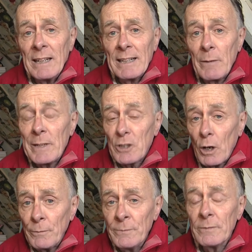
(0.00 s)
Now, it's
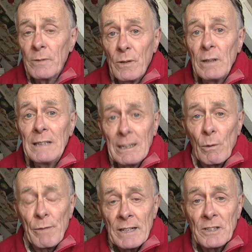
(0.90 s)
often the
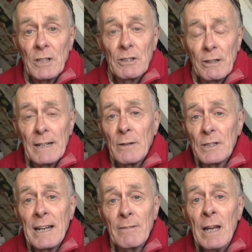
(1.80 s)
little things that turn out
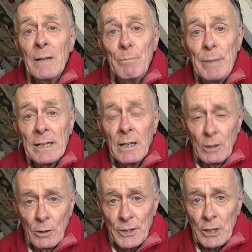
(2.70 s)
to have big
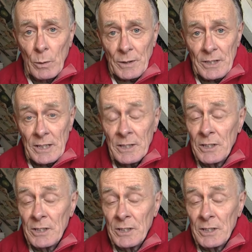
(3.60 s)
consequences,